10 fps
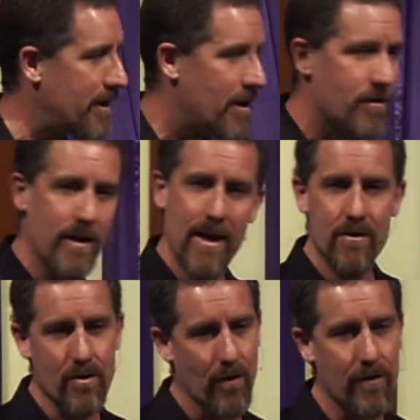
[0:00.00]
in either
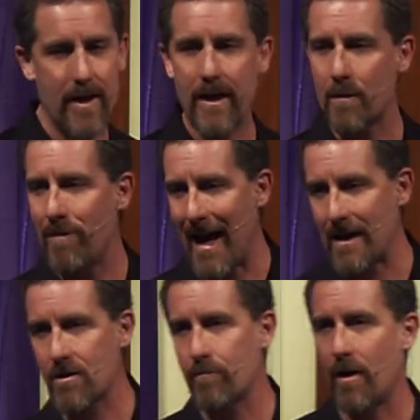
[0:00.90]
end zone. They can
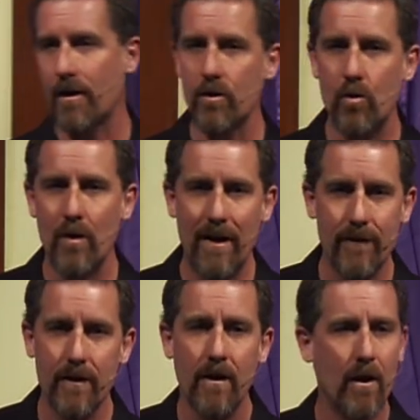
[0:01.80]
pass the ball to
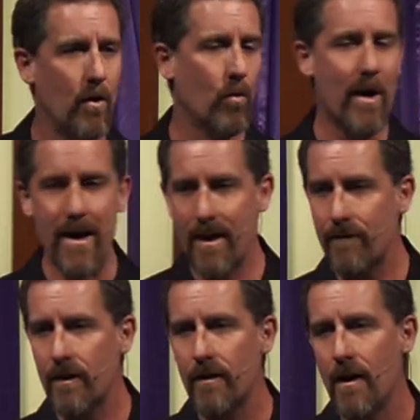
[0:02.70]
whoever,
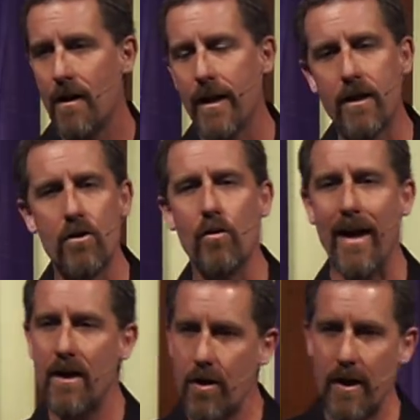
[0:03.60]
whenever. They can do
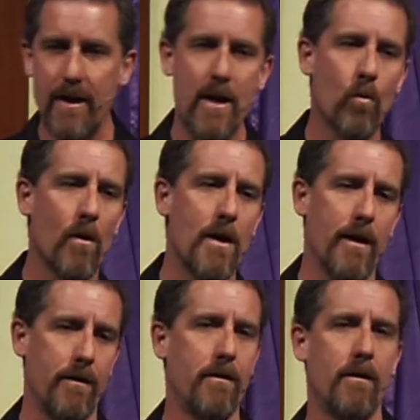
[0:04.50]
anything they
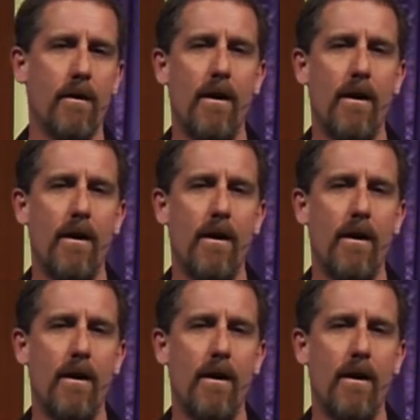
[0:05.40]
want.